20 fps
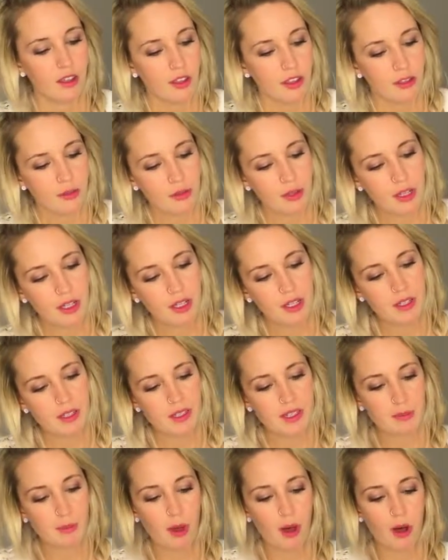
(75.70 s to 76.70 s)
3
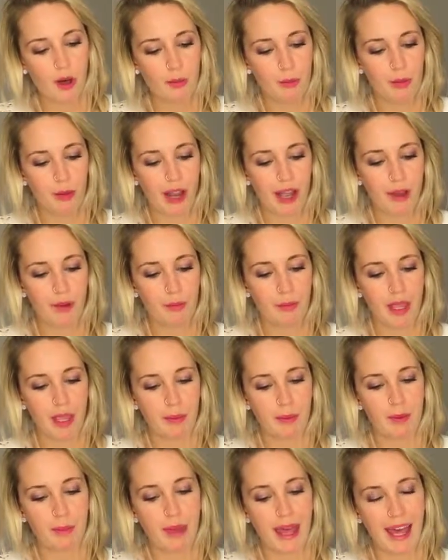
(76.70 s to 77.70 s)
small brown
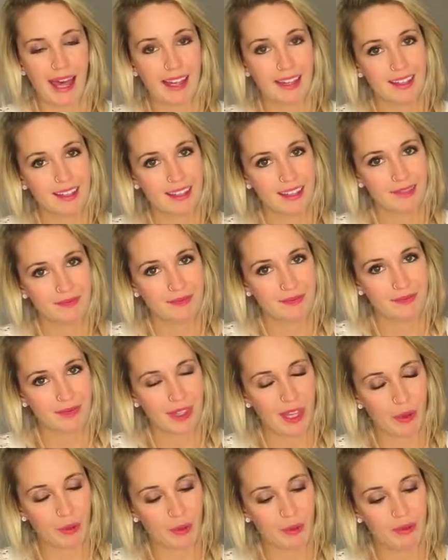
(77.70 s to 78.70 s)
paper bags
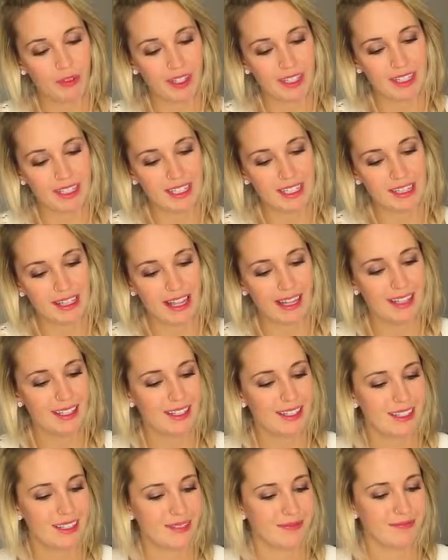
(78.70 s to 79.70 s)
that will fit tea
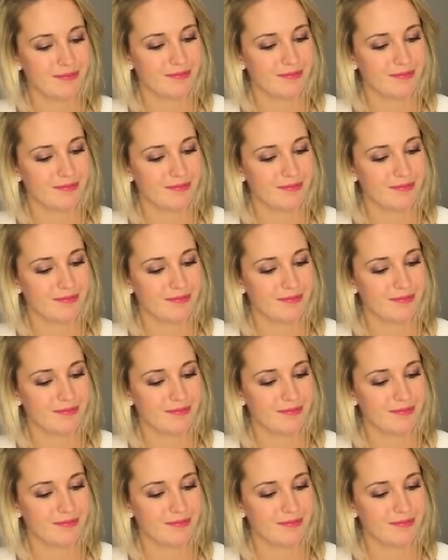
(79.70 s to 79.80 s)
lights,